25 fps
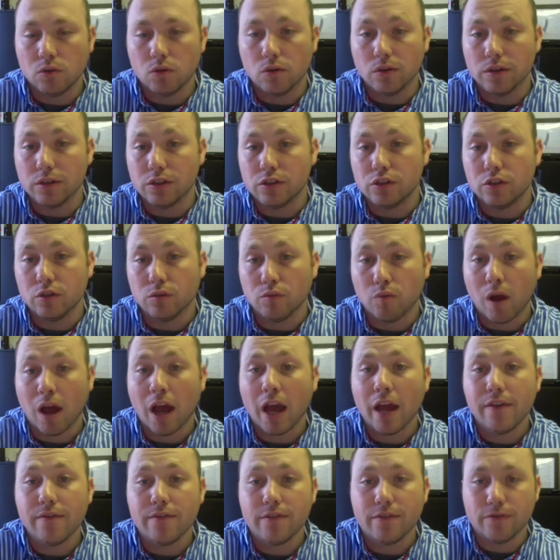or is
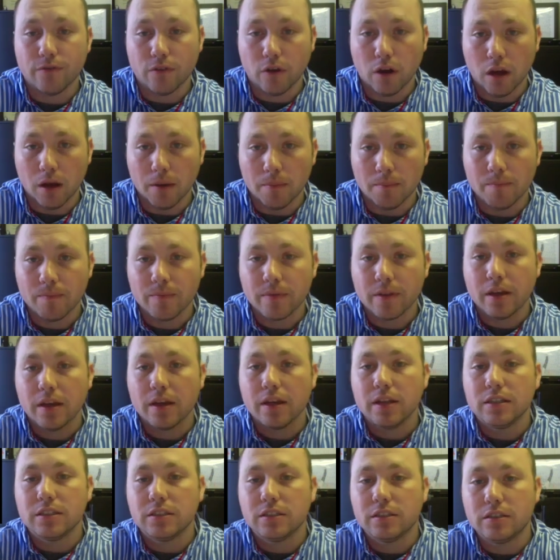derived from,
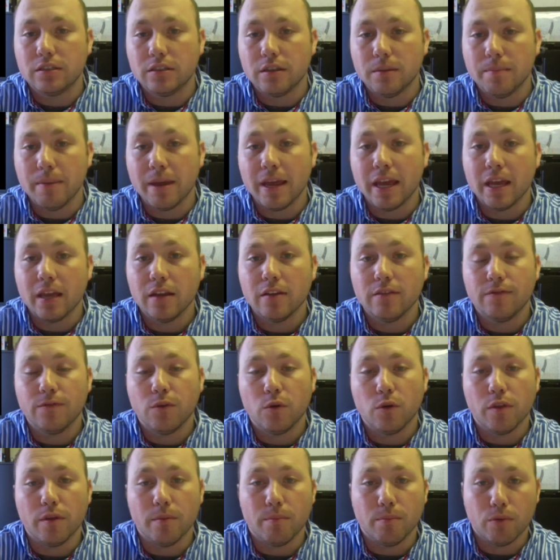demand
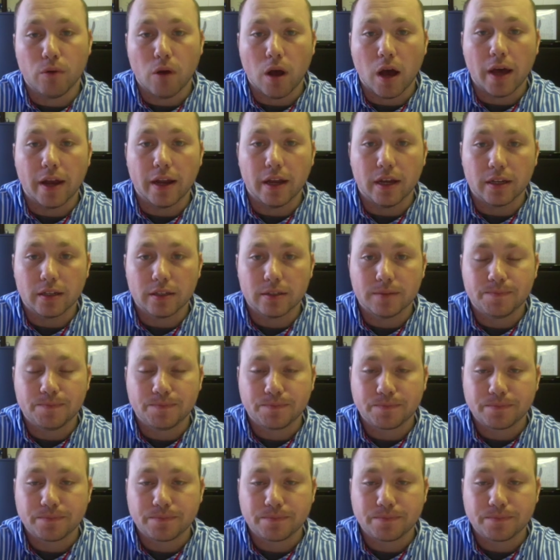for the product.